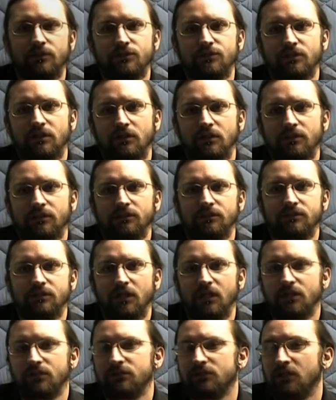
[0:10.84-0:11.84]
John
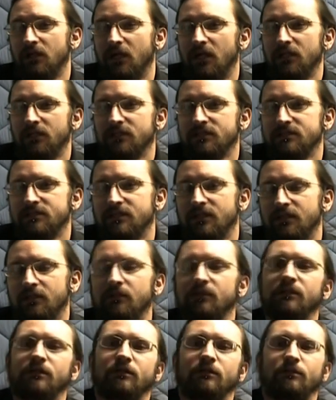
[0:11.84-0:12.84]
Dr. Hotlicks
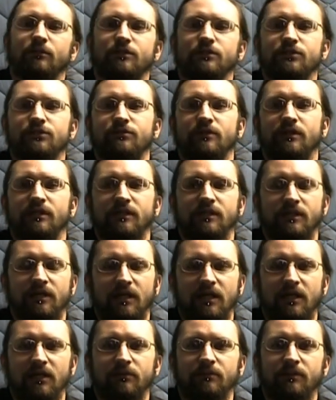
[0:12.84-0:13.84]
Taylor here with Shred
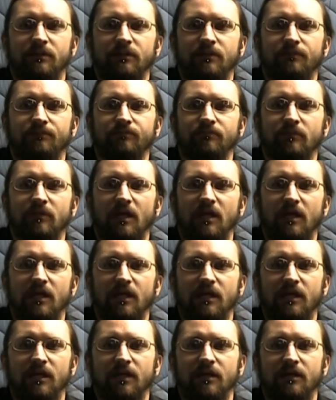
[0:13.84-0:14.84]
Academy,
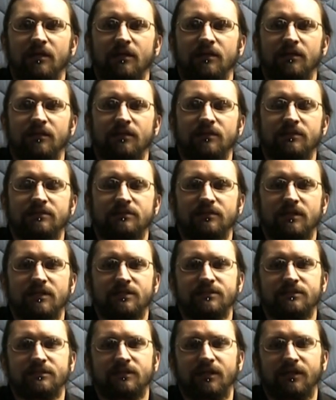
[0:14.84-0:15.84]
and this
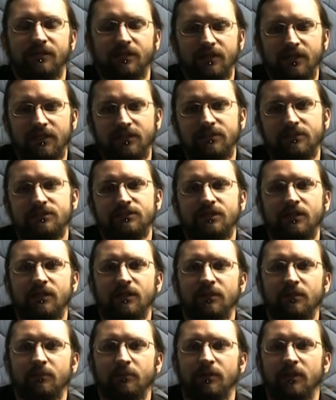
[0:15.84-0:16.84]
lesson I'd like to
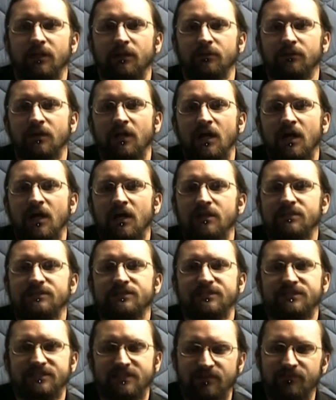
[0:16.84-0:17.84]
talk about
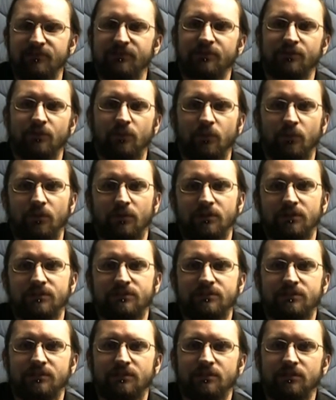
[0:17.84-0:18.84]
7th
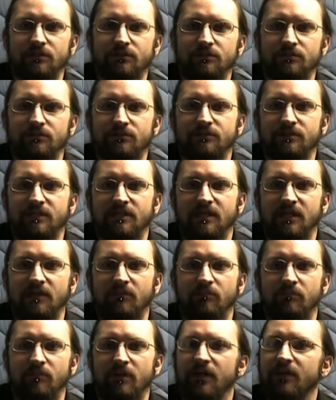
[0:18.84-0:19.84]
chords used in a
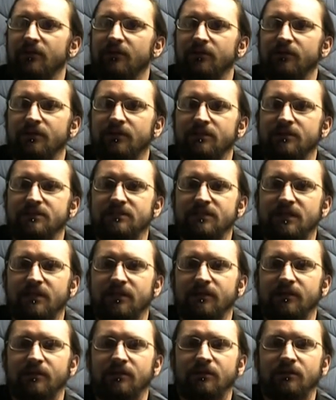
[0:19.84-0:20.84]
metal
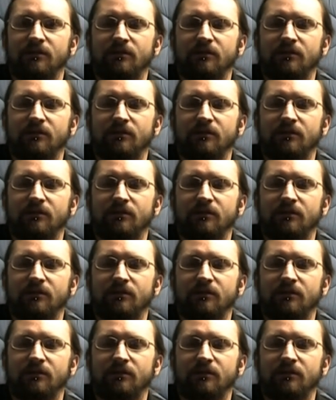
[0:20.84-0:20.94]
setting.